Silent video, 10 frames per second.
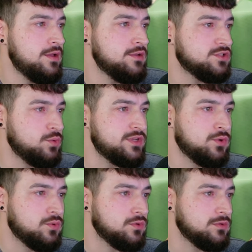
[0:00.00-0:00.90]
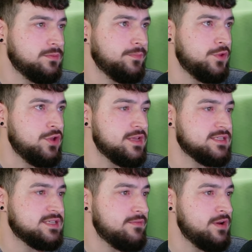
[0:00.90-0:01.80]
So in total, you can get
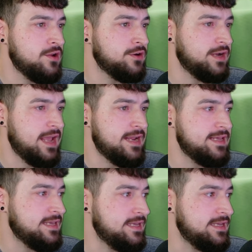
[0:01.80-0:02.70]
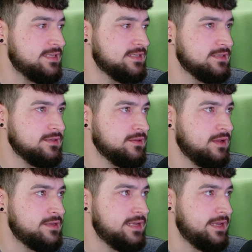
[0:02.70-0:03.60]
780 keys
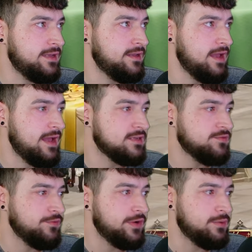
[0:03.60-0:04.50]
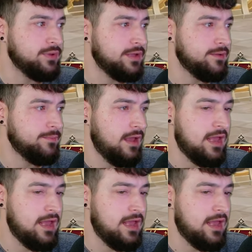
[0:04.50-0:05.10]
a day as free to play.